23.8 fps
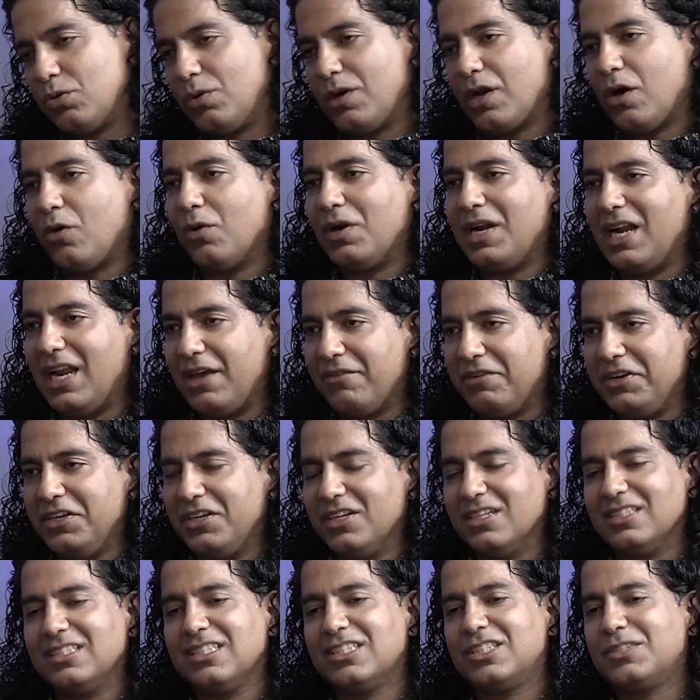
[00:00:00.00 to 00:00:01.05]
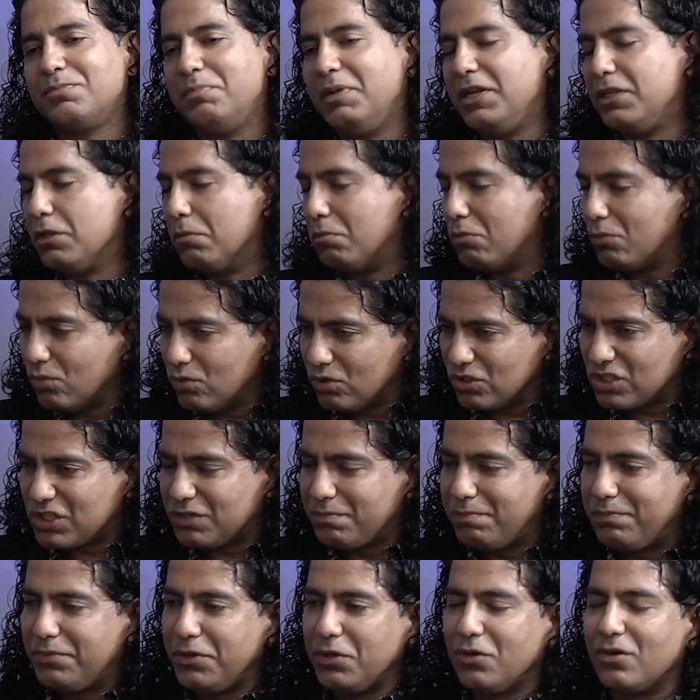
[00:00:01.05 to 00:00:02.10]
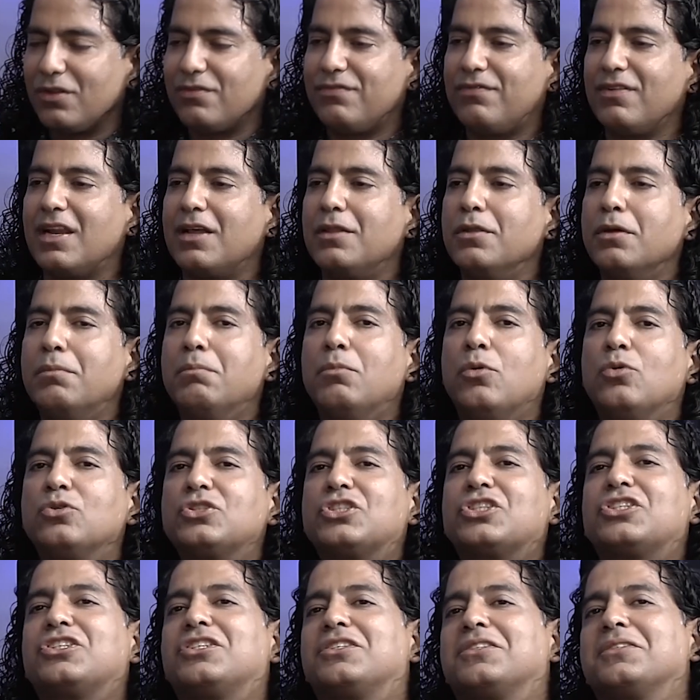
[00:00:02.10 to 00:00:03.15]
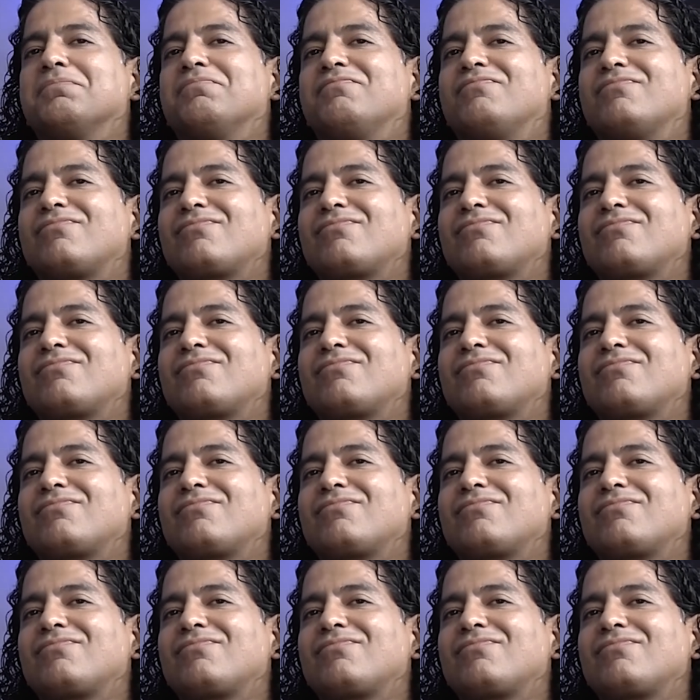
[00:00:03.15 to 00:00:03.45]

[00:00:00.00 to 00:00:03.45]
to now, in 11 years, it's been the most beautiful and the most